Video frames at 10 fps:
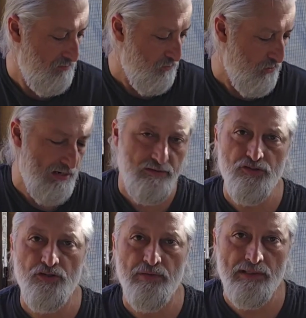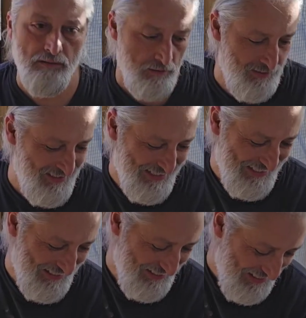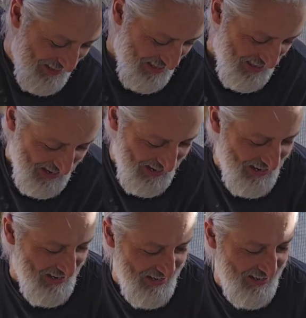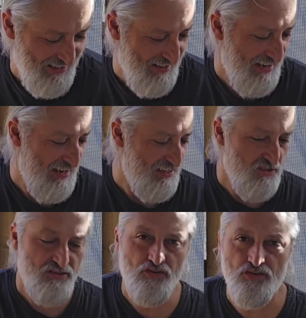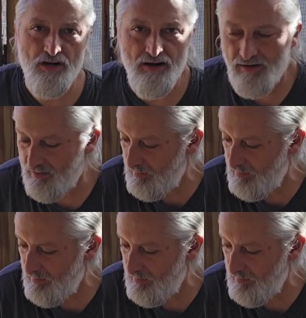what I was doing and I used straw.